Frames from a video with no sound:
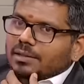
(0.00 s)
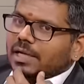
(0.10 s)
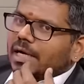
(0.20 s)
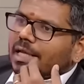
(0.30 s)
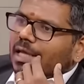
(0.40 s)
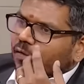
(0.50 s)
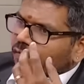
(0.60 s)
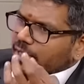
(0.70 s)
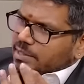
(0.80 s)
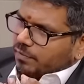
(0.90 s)
that
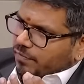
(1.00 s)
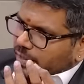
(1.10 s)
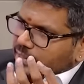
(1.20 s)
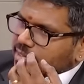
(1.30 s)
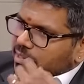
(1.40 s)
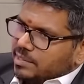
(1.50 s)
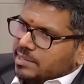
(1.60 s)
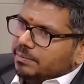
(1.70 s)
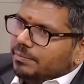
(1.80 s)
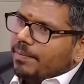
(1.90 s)
if it is a faith
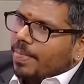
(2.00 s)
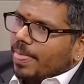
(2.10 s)
system